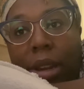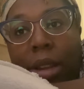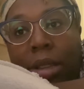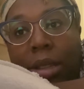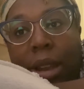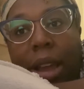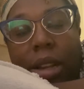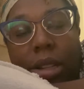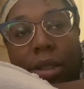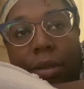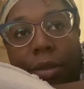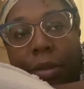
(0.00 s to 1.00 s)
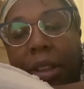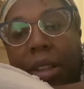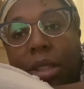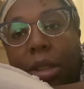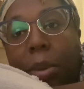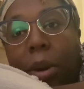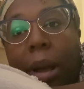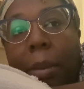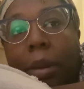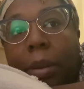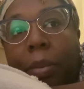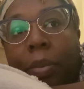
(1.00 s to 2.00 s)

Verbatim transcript: It's not to fix the problem.